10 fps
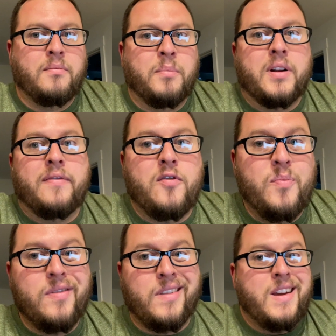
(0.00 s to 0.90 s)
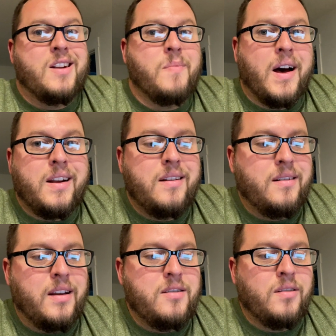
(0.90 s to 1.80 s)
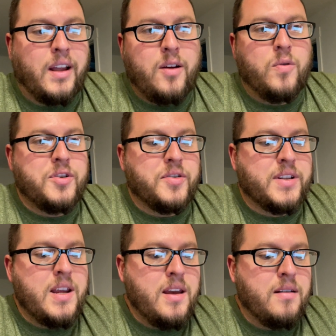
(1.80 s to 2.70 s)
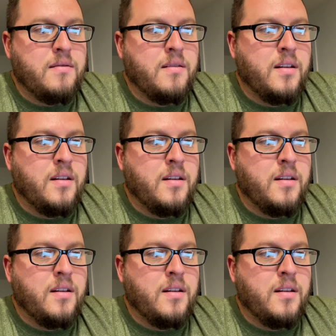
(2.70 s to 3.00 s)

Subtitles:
But if you've been thinking about it and you like what you're seeing,